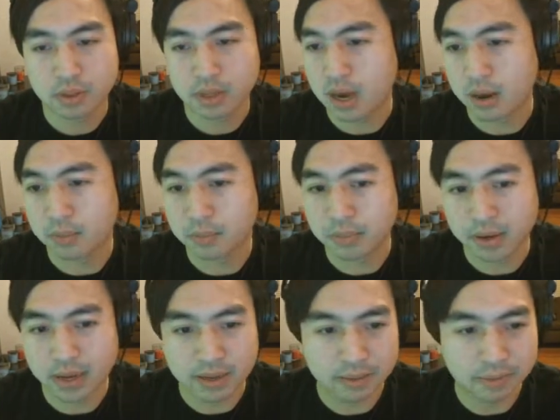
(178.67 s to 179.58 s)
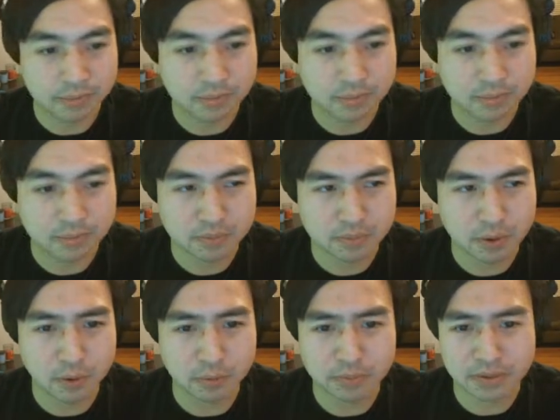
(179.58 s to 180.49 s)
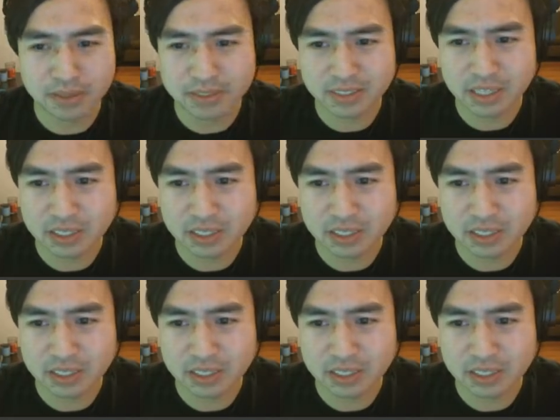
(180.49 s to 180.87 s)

And hopefully